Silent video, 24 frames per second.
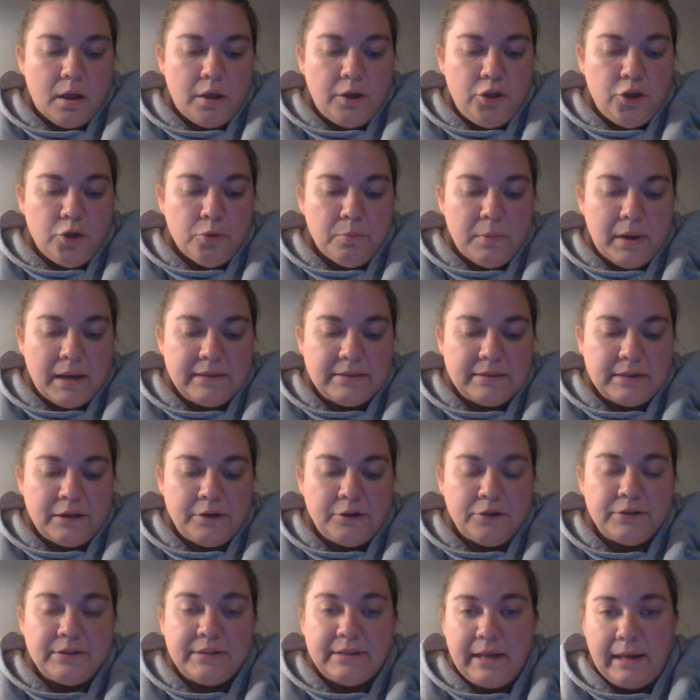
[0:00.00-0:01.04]
You must
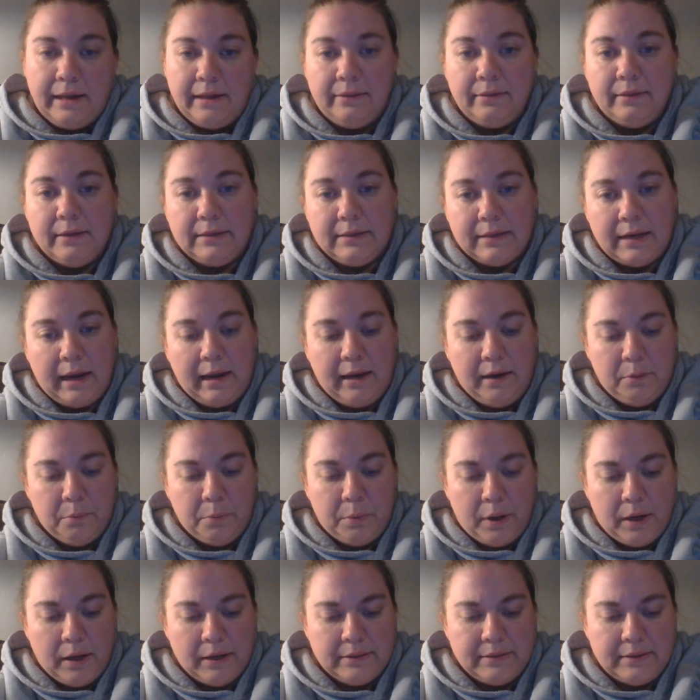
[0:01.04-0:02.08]
understand the dying
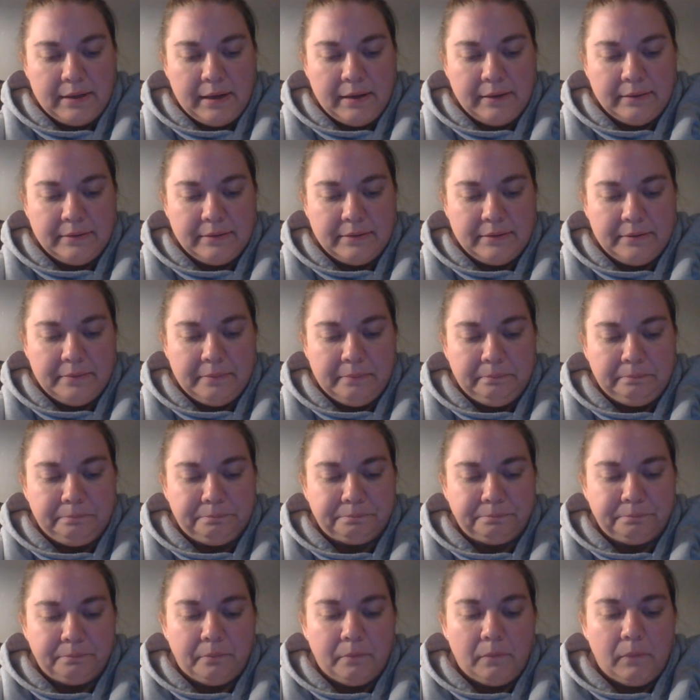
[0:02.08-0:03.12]
process.
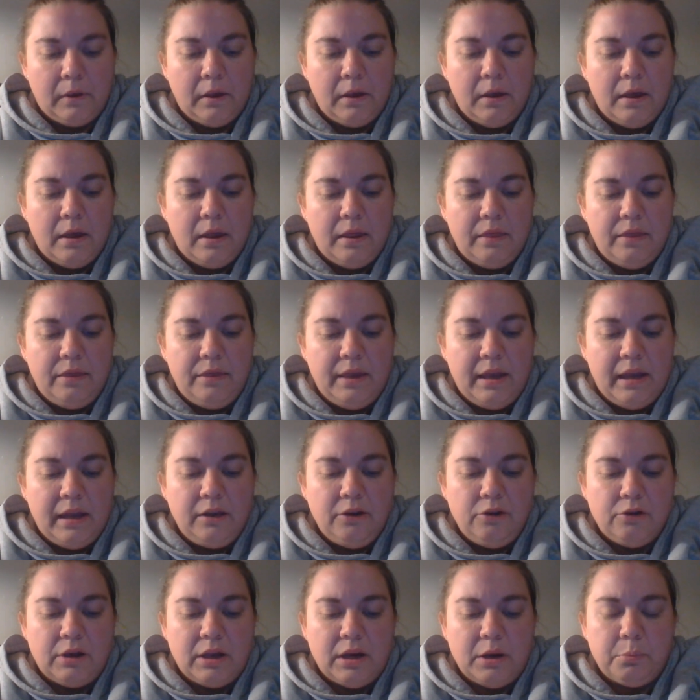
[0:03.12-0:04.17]

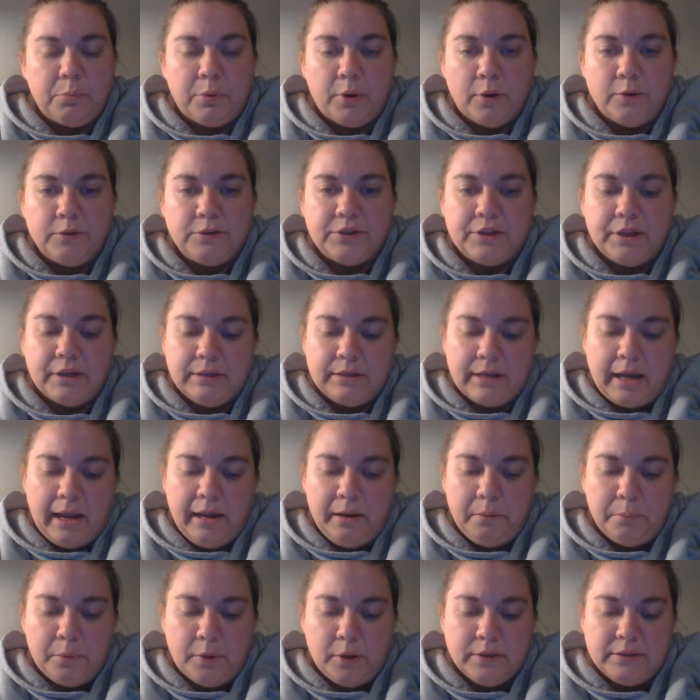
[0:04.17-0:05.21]
Then you can approach the
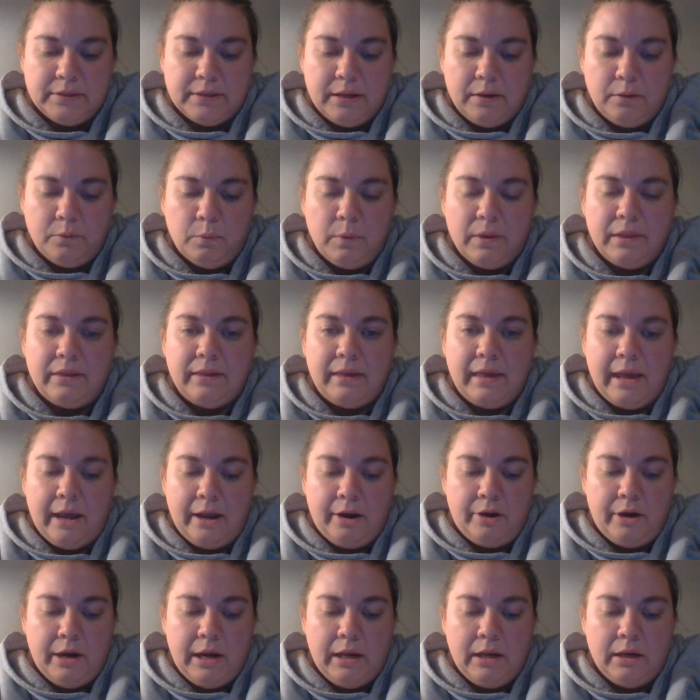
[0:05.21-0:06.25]
dying person with
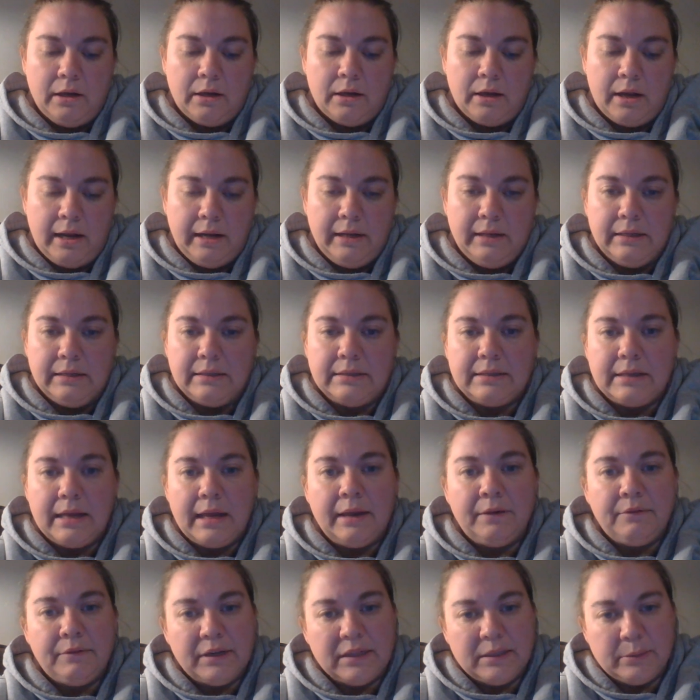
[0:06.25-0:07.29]
caring, kindness,
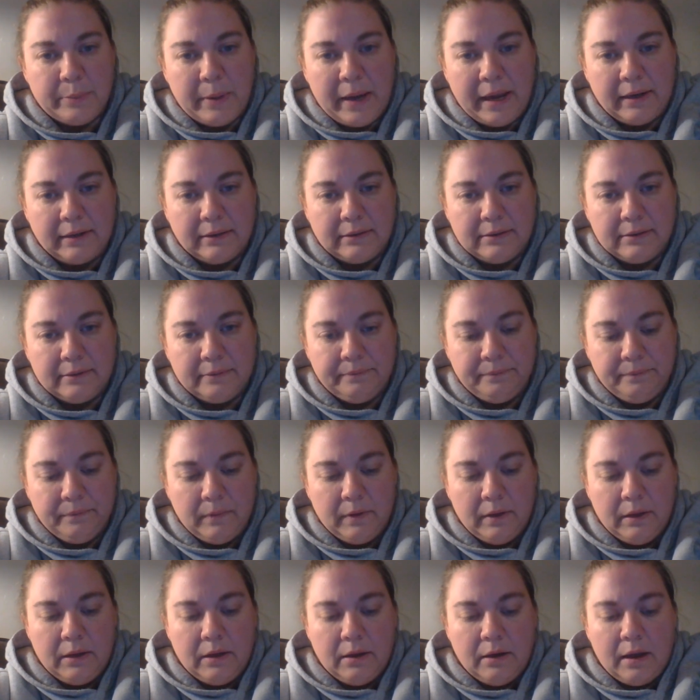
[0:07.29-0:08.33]
and respect.
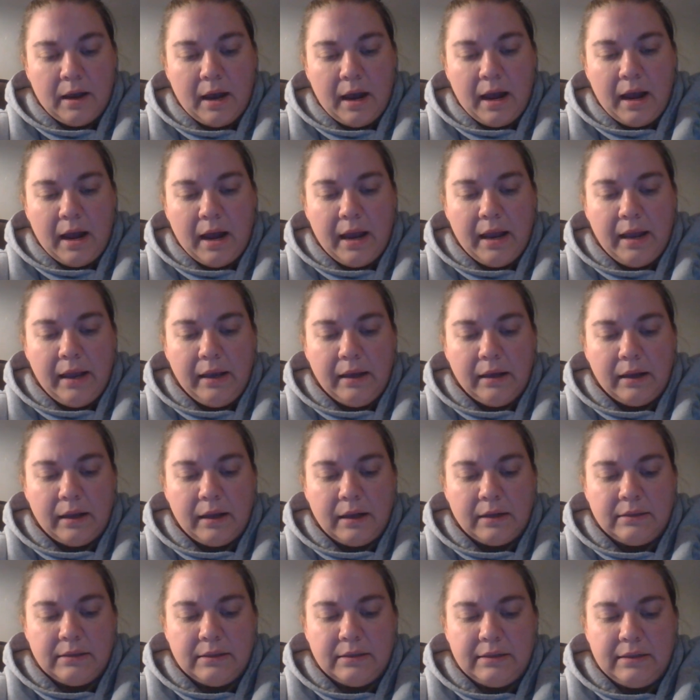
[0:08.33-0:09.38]
I
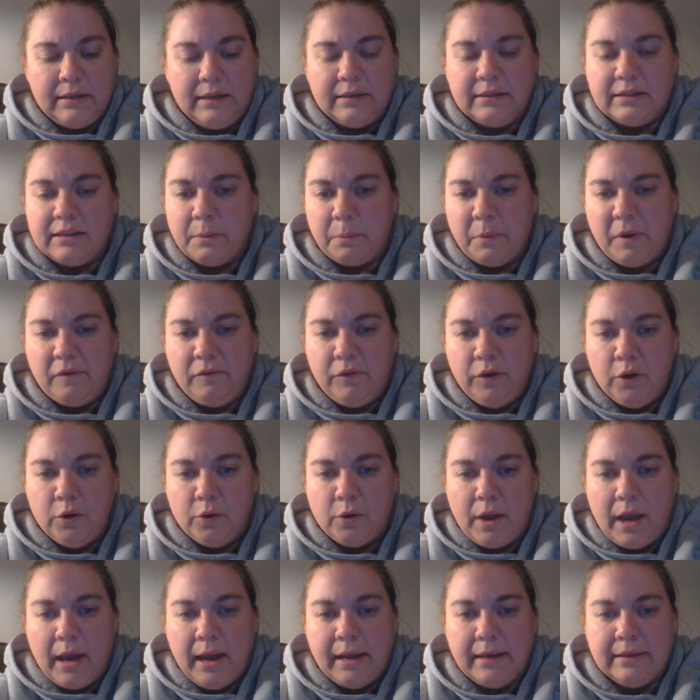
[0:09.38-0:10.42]
got to see some of you
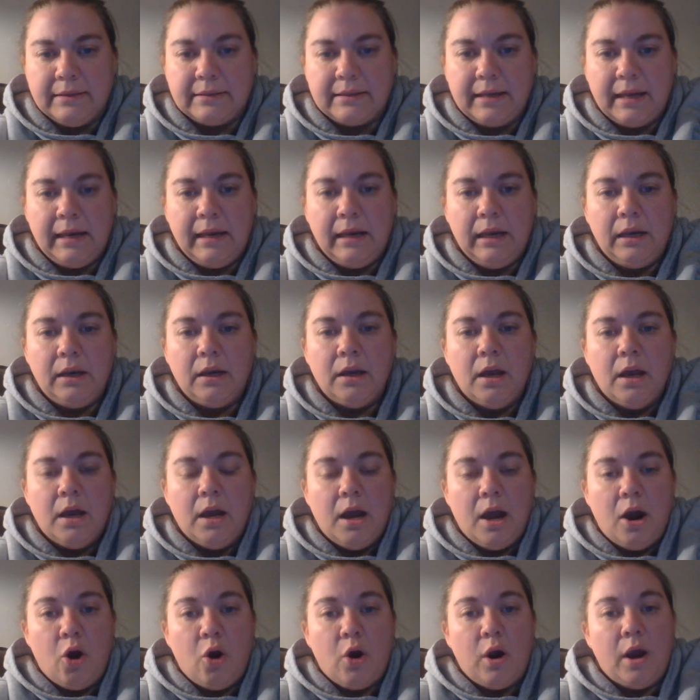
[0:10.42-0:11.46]
guys
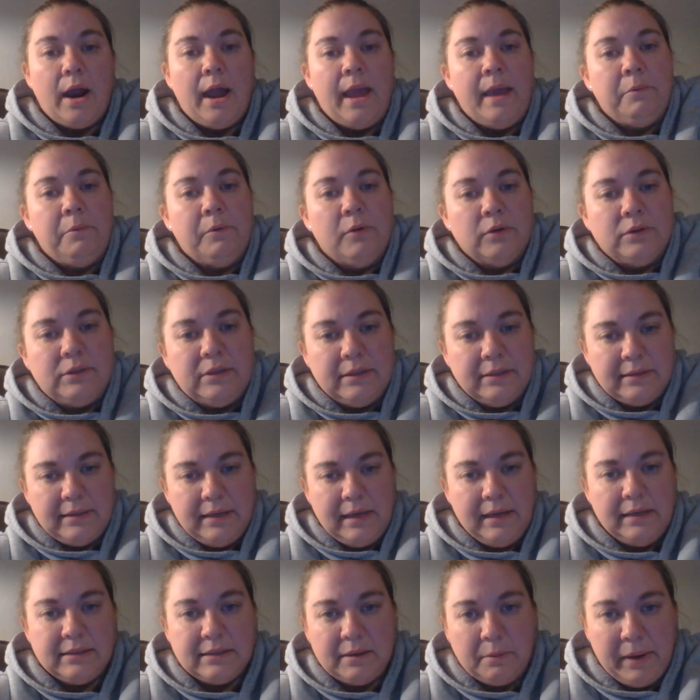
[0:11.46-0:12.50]
able to
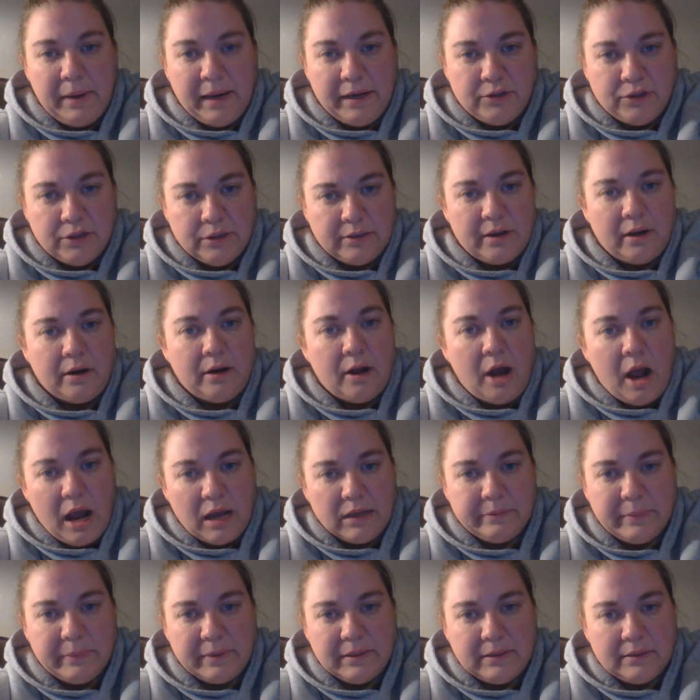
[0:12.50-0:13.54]
see some patients on
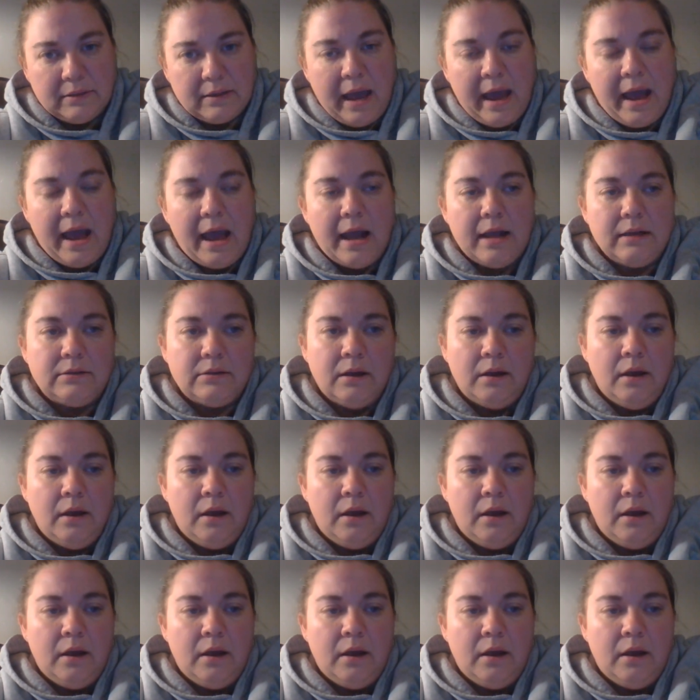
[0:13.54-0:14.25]
hospice at